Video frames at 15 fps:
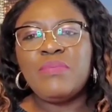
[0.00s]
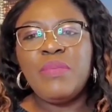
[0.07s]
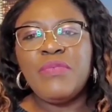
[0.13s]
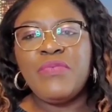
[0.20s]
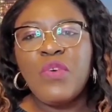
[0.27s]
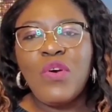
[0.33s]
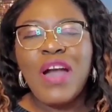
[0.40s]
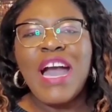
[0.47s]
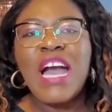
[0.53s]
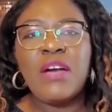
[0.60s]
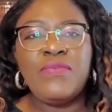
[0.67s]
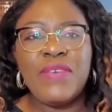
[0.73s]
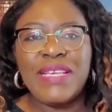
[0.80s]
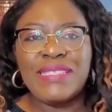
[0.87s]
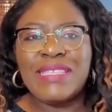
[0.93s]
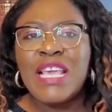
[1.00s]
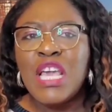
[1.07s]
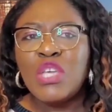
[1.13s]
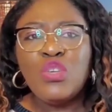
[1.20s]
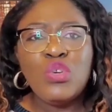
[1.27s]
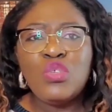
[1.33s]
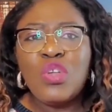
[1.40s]
before harvest.
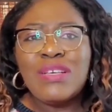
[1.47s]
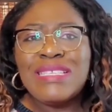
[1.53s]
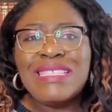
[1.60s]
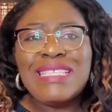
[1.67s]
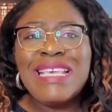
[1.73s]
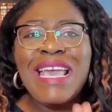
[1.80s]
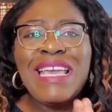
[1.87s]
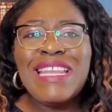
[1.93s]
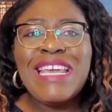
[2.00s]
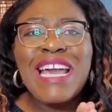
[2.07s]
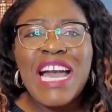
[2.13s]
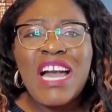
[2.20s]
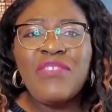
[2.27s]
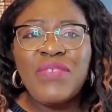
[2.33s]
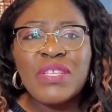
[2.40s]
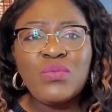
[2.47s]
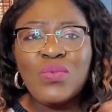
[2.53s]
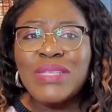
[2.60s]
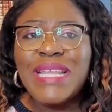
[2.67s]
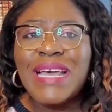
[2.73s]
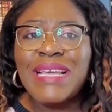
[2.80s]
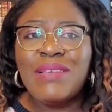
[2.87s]
You don't see any harvest
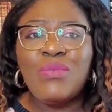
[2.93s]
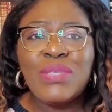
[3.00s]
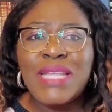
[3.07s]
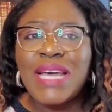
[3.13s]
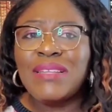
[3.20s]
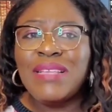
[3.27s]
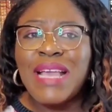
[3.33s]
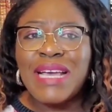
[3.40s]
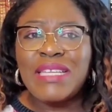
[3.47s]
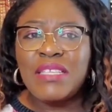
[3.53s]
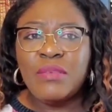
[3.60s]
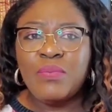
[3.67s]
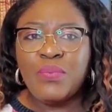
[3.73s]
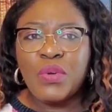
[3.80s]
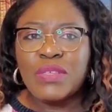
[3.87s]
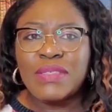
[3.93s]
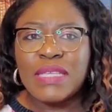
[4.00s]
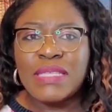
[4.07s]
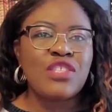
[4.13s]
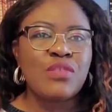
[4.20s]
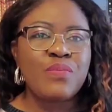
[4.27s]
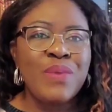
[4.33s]
without gardening
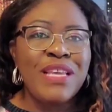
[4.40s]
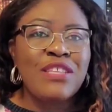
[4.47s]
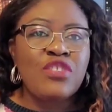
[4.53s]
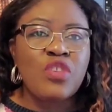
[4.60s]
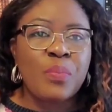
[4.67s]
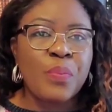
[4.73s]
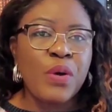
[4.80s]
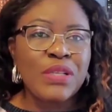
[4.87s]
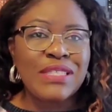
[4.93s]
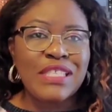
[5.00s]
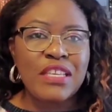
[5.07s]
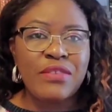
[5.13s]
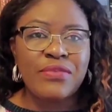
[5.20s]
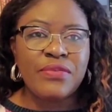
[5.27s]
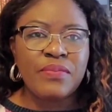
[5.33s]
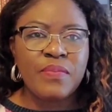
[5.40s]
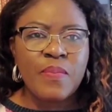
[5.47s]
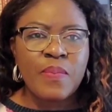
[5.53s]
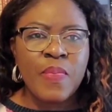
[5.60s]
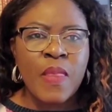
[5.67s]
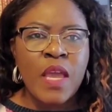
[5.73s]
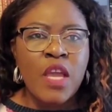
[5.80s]
process. Be supportive.
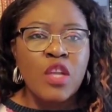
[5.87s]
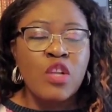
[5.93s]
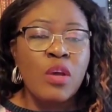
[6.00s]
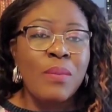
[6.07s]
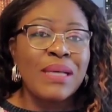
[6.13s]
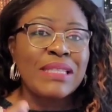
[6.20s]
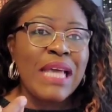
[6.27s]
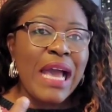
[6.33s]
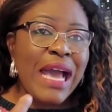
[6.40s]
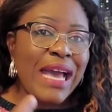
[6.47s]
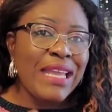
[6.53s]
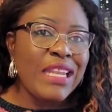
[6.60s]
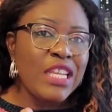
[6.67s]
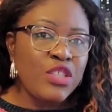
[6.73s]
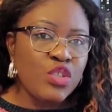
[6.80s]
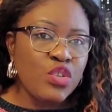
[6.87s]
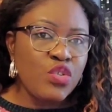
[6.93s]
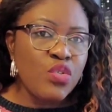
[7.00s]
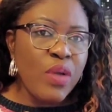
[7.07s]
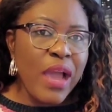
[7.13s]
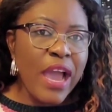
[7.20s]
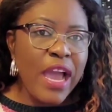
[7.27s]
No matter how little
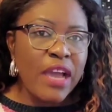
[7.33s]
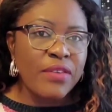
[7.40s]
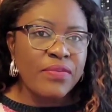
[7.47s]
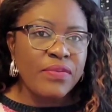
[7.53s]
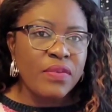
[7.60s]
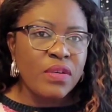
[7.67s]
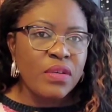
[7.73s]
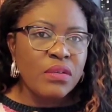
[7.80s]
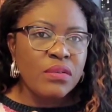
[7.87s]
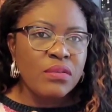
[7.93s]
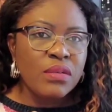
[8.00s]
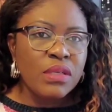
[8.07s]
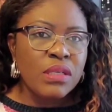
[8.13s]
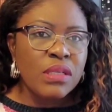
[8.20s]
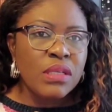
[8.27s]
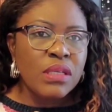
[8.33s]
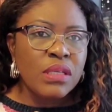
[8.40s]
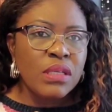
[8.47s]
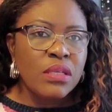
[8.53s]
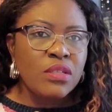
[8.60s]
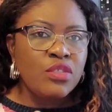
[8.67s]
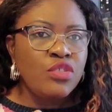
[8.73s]
you have,
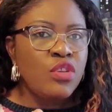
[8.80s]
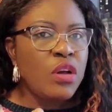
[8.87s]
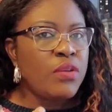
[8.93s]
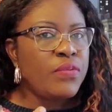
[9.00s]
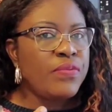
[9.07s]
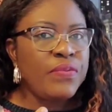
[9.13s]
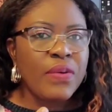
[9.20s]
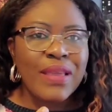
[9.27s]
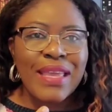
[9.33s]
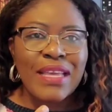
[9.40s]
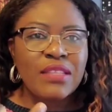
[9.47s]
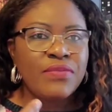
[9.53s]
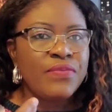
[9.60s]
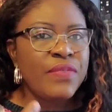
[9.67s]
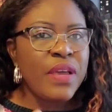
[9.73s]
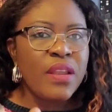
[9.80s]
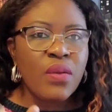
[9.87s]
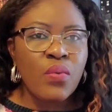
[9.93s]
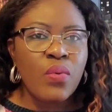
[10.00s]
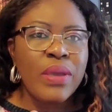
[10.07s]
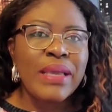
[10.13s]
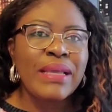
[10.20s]
don't forget very
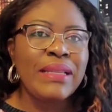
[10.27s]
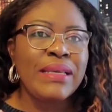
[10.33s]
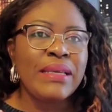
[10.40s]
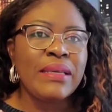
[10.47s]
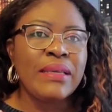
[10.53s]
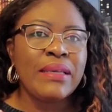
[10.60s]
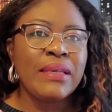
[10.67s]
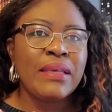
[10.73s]
quickly